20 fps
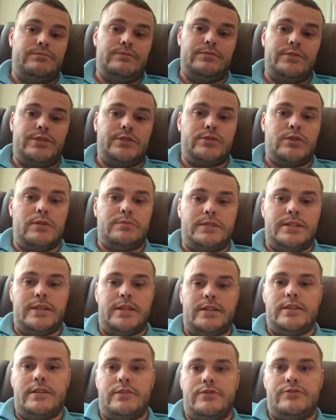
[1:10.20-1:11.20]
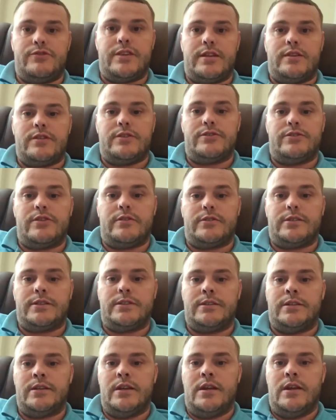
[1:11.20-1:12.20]
stop taking drink or
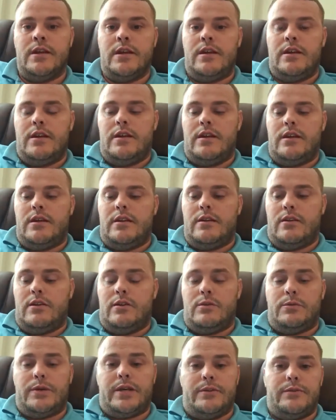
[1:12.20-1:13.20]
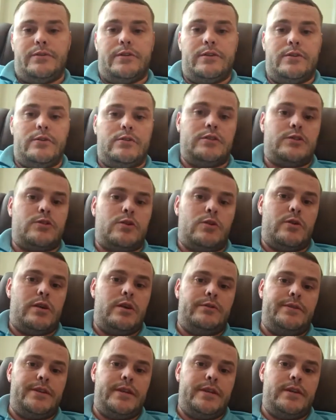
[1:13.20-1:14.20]
drugs. All we can do is go
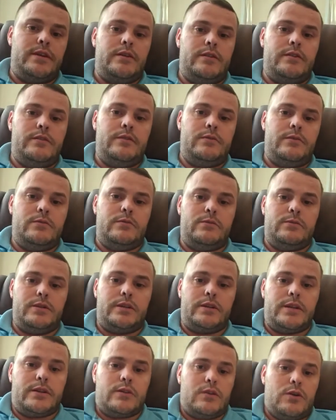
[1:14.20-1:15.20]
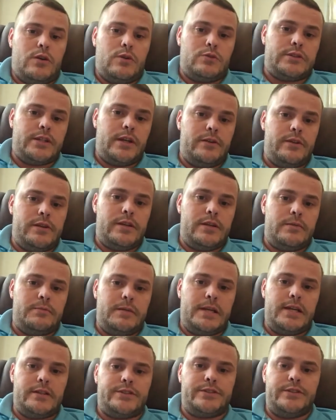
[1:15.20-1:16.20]
out there. We get called out in
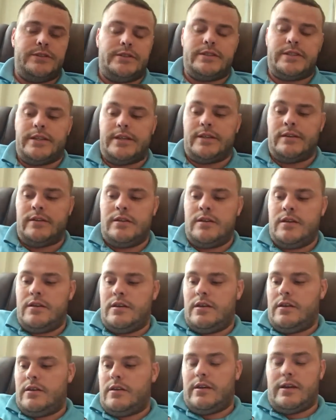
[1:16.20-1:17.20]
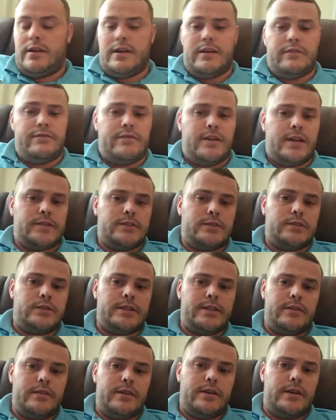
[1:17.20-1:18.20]
an emergency. Thanks
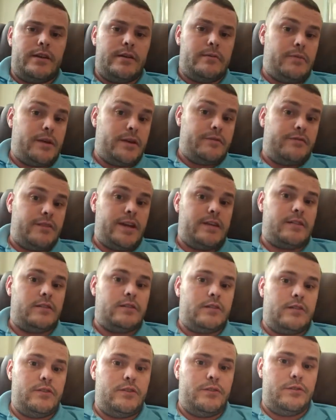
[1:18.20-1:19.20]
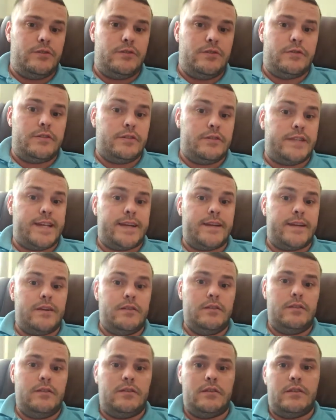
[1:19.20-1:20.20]
to big thank you to
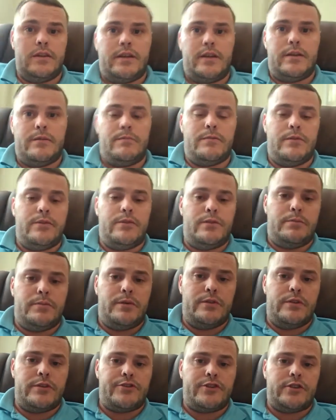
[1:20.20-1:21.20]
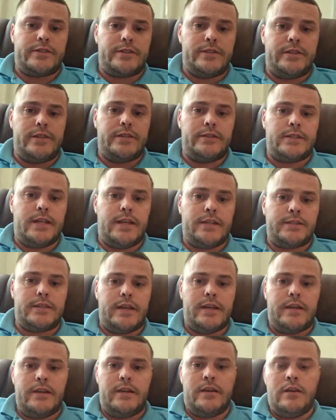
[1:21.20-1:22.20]
Digger, who put the trust in us last
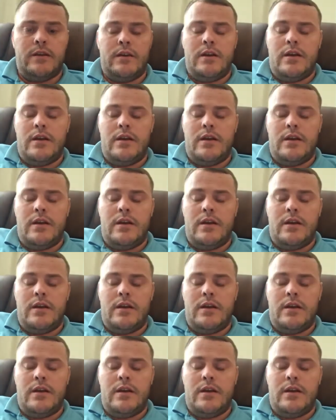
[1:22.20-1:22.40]
night.